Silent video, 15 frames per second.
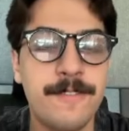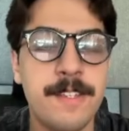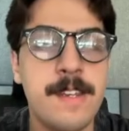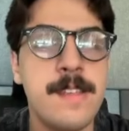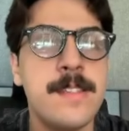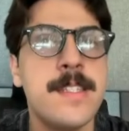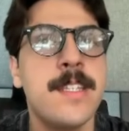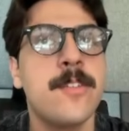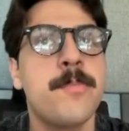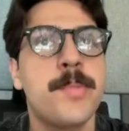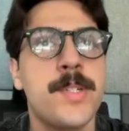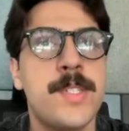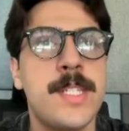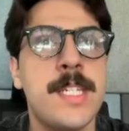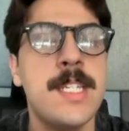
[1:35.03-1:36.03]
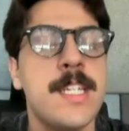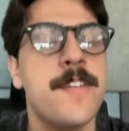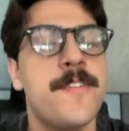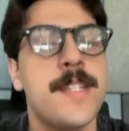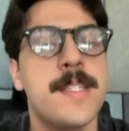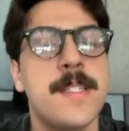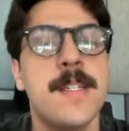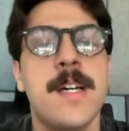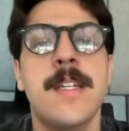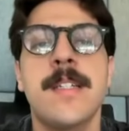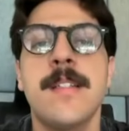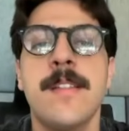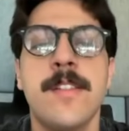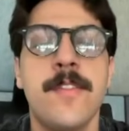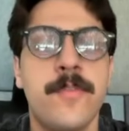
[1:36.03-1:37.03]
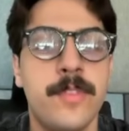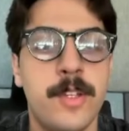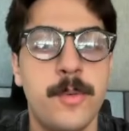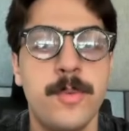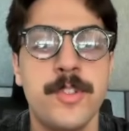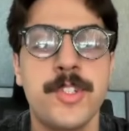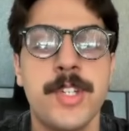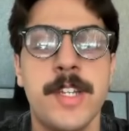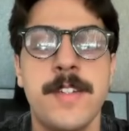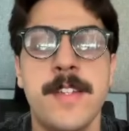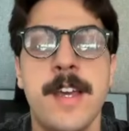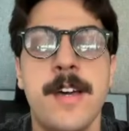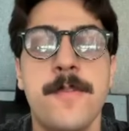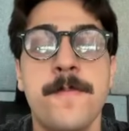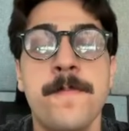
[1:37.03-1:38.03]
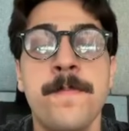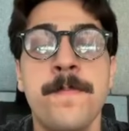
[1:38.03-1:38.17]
it is, it'll proceed. If it's not, the flow will shut down.